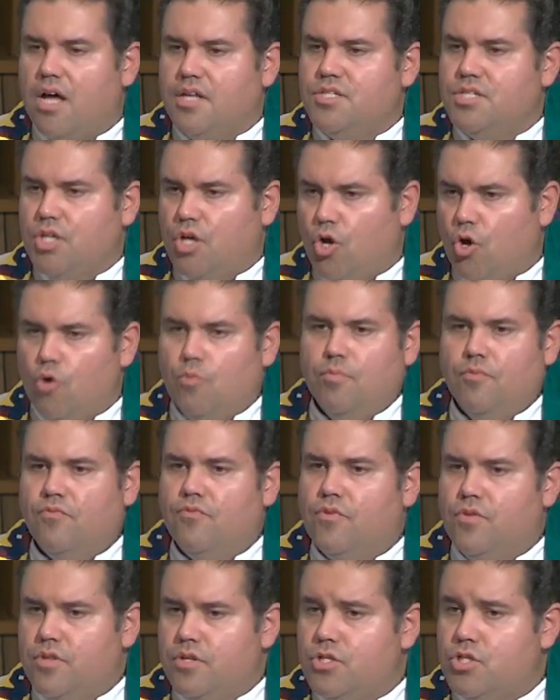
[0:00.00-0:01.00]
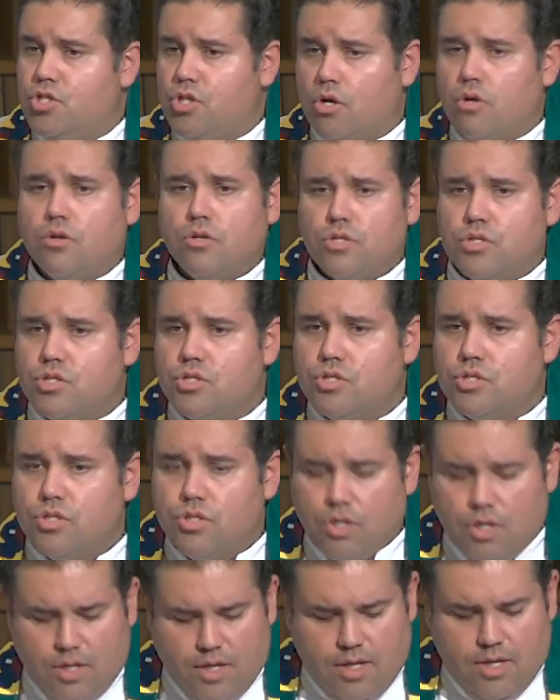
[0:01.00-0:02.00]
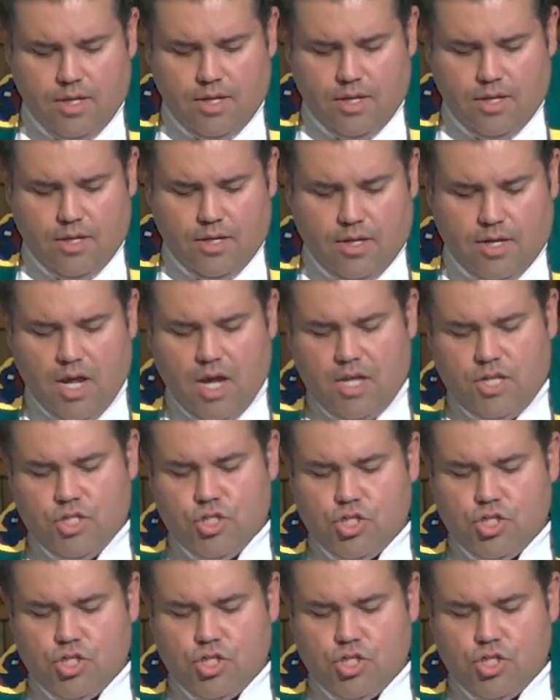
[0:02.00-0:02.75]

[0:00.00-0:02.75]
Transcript: hope for the church. Not